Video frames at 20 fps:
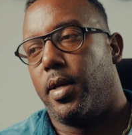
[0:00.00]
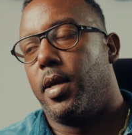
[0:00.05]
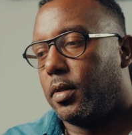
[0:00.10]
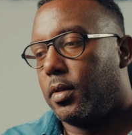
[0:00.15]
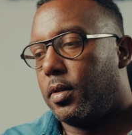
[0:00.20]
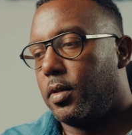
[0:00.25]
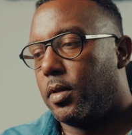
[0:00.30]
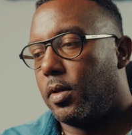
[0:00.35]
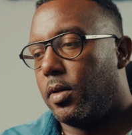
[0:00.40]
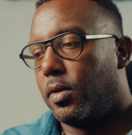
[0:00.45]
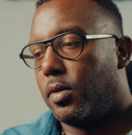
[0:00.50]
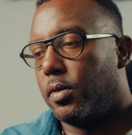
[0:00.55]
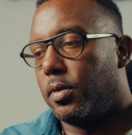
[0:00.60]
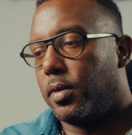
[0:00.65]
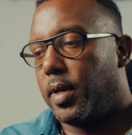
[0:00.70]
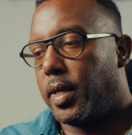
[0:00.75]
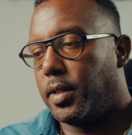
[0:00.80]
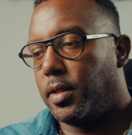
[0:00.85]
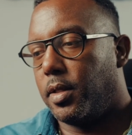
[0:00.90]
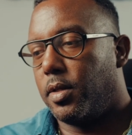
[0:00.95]

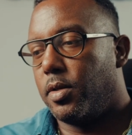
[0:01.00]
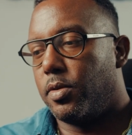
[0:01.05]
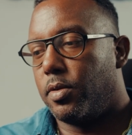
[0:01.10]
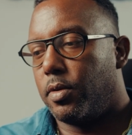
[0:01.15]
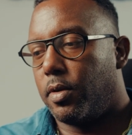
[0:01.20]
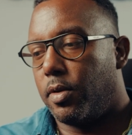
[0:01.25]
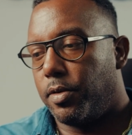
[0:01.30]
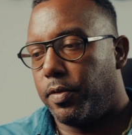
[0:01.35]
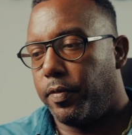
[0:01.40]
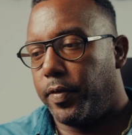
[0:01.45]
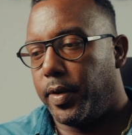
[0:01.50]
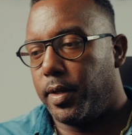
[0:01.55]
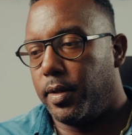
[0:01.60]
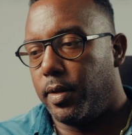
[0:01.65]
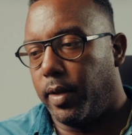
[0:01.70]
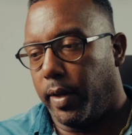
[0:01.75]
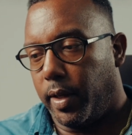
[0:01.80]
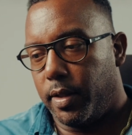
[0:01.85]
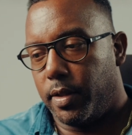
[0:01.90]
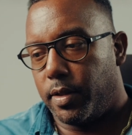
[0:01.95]
So, as you know, COVID
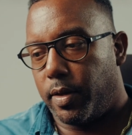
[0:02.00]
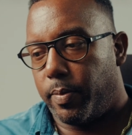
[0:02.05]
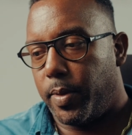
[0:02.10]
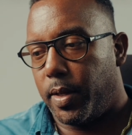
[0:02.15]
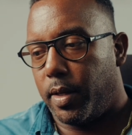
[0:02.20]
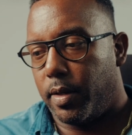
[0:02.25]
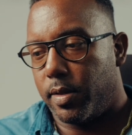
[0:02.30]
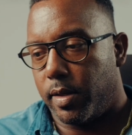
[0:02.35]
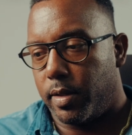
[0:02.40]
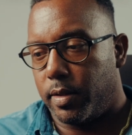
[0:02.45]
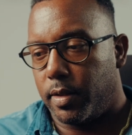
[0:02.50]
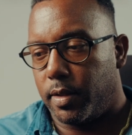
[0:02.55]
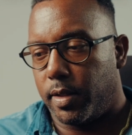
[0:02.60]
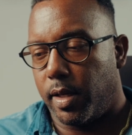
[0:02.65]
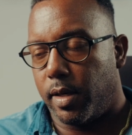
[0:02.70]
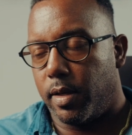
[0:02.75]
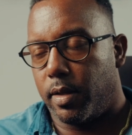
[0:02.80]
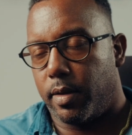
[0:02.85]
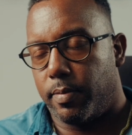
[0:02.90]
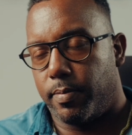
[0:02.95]
hit Jamaica on the
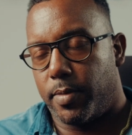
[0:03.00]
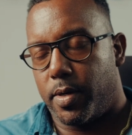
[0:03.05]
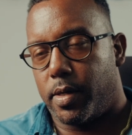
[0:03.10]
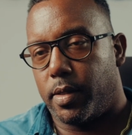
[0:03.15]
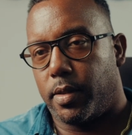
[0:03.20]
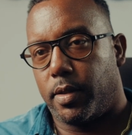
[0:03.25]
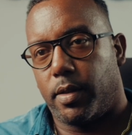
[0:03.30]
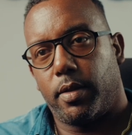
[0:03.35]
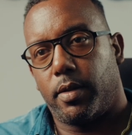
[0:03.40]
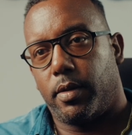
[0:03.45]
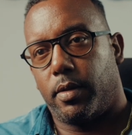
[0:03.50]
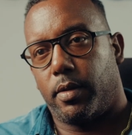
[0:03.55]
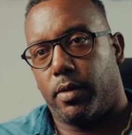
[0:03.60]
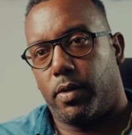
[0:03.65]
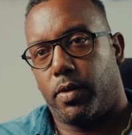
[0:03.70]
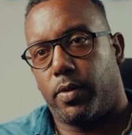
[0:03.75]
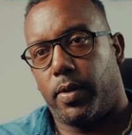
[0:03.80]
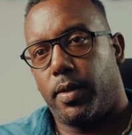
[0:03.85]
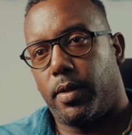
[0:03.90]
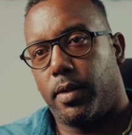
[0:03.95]
10th of March,
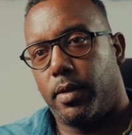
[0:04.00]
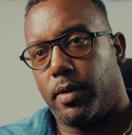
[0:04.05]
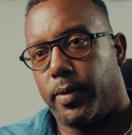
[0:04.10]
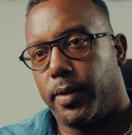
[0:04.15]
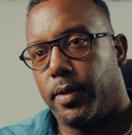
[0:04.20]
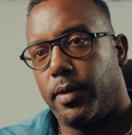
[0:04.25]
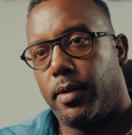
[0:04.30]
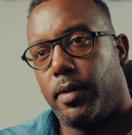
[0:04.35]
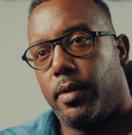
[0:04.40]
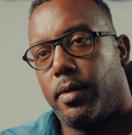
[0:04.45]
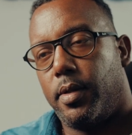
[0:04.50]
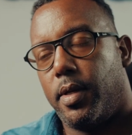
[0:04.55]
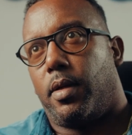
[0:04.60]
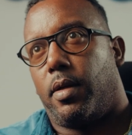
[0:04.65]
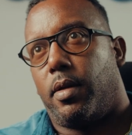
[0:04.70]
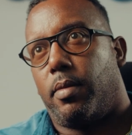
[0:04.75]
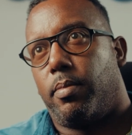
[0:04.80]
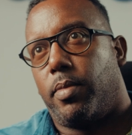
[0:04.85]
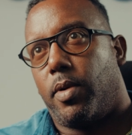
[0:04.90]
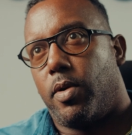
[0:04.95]
2020.
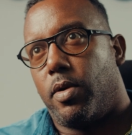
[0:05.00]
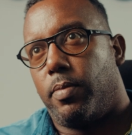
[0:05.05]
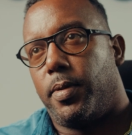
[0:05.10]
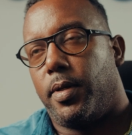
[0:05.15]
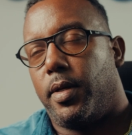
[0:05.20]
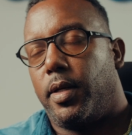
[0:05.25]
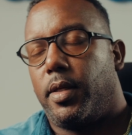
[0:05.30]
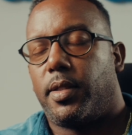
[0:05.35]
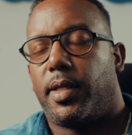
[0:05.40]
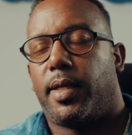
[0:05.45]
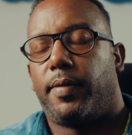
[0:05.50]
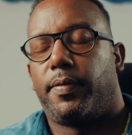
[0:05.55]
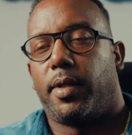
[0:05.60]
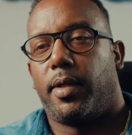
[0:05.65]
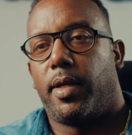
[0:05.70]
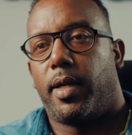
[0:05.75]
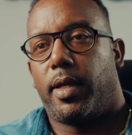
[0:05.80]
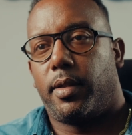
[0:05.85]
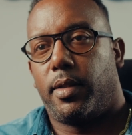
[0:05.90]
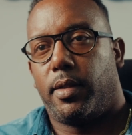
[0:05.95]
A couple of days after
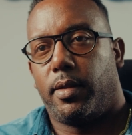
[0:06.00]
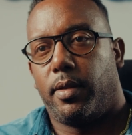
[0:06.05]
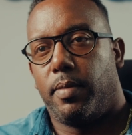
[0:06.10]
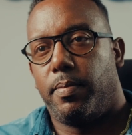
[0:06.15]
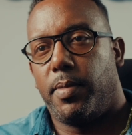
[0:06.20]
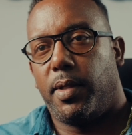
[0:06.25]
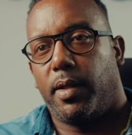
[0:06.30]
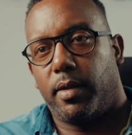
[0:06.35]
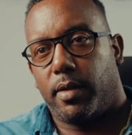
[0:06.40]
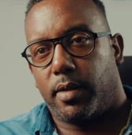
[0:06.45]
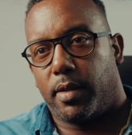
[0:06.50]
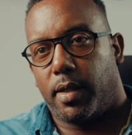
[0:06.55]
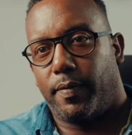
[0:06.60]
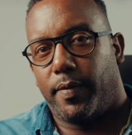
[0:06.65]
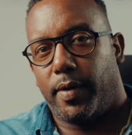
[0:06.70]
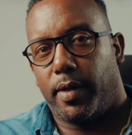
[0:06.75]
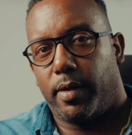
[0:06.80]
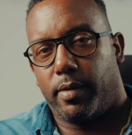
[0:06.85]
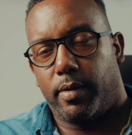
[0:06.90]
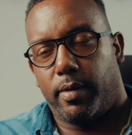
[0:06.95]
that, the Minister of
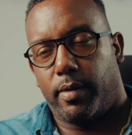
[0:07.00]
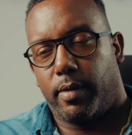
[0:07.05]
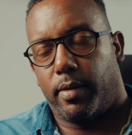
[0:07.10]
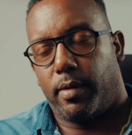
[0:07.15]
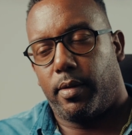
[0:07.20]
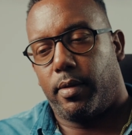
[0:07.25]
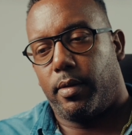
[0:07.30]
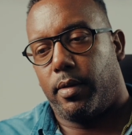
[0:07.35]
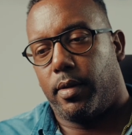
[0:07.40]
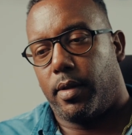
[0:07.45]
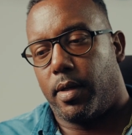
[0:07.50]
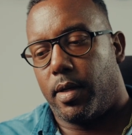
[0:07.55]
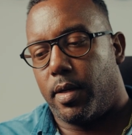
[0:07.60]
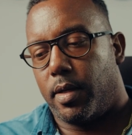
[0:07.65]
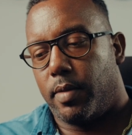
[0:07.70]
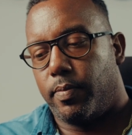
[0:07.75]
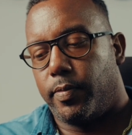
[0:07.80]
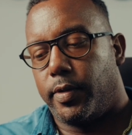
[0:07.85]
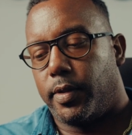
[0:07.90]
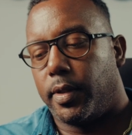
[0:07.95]
Health
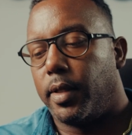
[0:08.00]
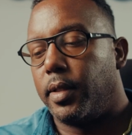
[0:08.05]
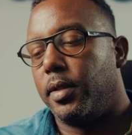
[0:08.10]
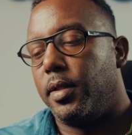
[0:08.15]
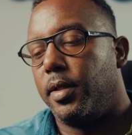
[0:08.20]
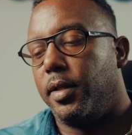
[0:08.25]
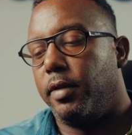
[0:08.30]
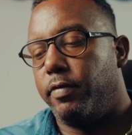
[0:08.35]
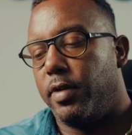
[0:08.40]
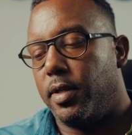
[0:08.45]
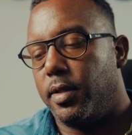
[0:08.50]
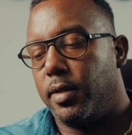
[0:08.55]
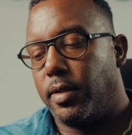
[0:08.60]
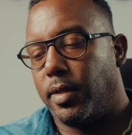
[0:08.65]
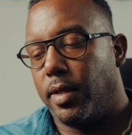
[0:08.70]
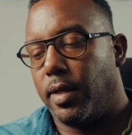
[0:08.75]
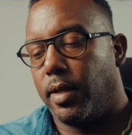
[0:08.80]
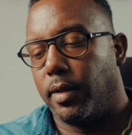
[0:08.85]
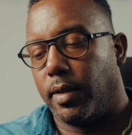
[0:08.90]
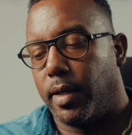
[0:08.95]
was on TV
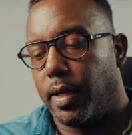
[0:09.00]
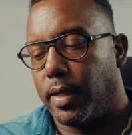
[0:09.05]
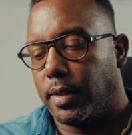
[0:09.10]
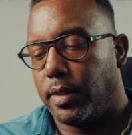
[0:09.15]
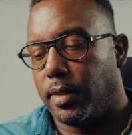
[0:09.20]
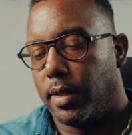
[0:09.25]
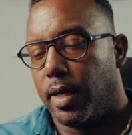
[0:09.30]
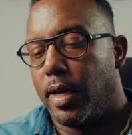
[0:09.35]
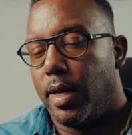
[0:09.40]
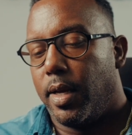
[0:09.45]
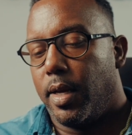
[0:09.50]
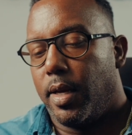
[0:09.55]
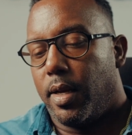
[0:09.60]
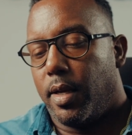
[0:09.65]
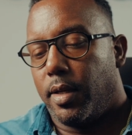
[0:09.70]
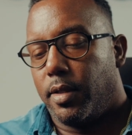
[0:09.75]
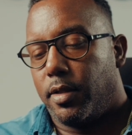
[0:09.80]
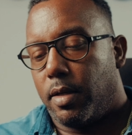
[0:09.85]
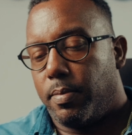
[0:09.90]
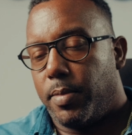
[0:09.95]
saying that
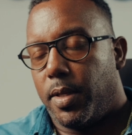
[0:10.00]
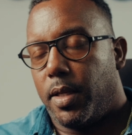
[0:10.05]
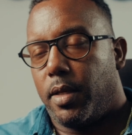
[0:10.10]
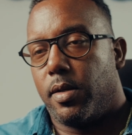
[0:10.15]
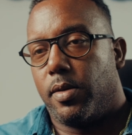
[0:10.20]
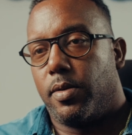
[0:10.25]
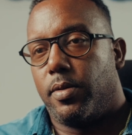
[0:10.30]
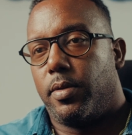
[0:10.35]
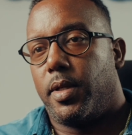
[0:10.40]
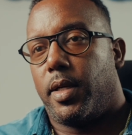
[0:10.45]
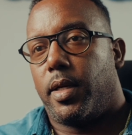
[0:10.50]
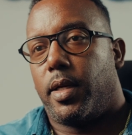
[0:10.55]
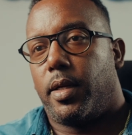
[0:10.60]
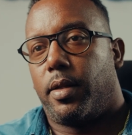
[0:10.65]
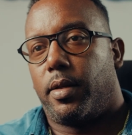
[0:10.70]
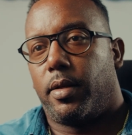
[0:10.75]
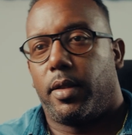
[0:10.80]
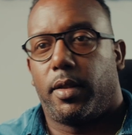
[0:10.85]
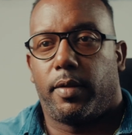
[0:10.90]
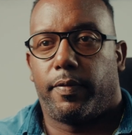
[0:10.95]
Jamaica only
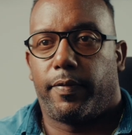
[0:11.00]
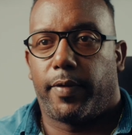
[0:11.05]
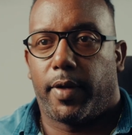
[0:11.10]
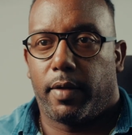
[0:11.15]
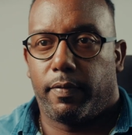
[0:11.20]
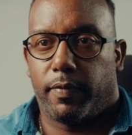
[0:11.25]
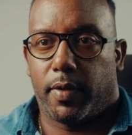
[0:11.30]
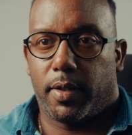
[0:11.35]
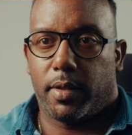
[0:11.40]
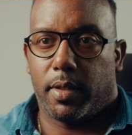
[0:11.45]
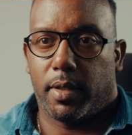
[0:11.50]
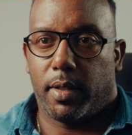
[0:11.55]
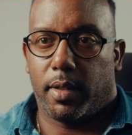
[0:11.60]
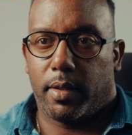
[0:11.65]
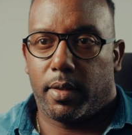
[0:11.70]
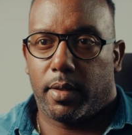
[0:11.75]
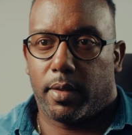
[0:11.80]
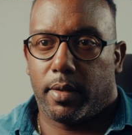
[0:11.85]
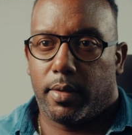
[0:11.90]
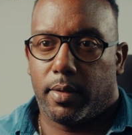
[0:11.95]
had 35
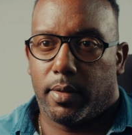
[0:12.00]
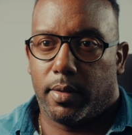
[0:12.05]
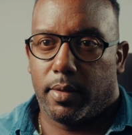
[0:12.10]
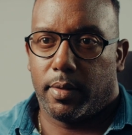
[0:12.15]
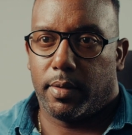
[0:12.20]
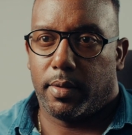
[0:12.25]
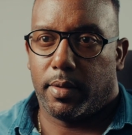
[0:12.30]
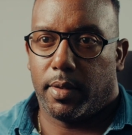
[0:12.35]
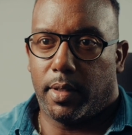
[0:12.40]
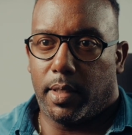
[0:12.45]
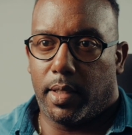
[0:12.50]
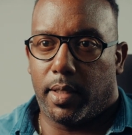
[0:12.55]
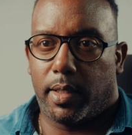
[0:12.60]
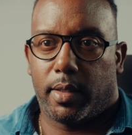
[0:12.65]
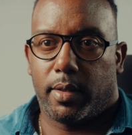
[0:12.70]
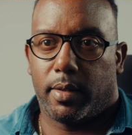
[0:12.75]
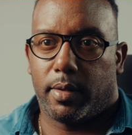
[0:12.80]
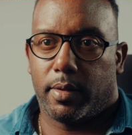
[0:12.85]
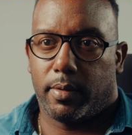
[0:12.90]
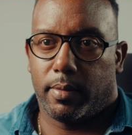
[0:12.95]
ventilators in the
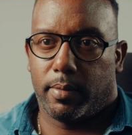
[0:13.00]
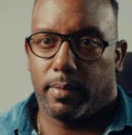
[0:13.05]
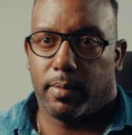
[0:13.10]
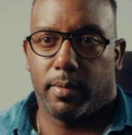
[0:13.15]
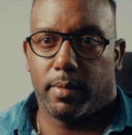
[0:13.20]
island.